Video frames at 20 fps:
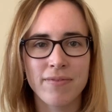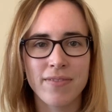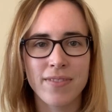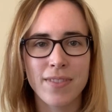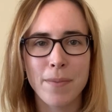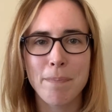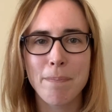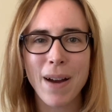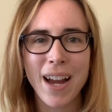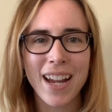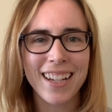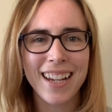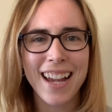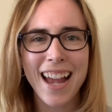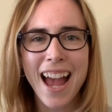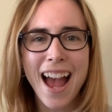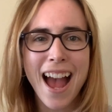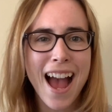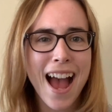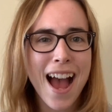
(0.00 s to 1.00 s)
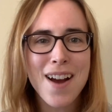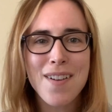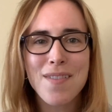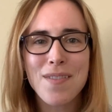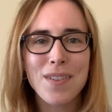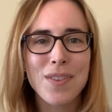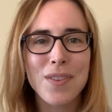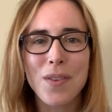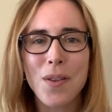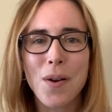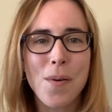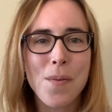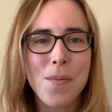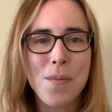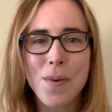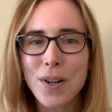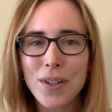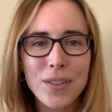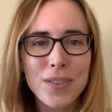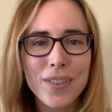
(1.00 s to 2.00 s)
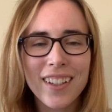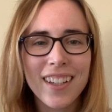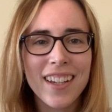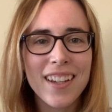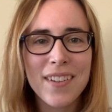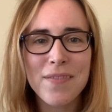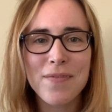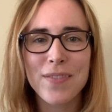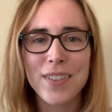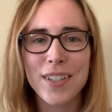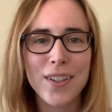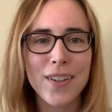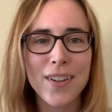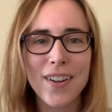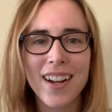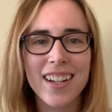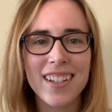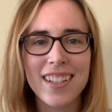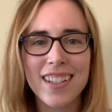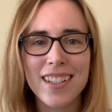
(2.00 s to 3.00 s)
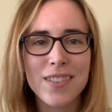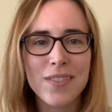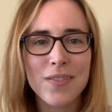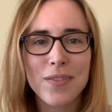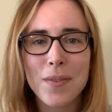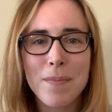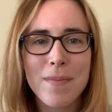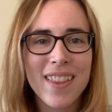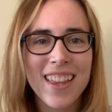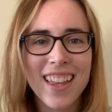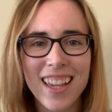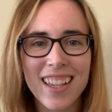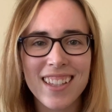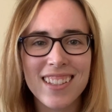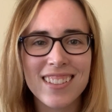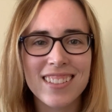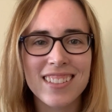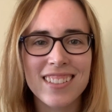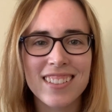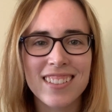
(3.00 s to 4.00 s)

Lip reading: Mike, how in the world do we get video ideas from this?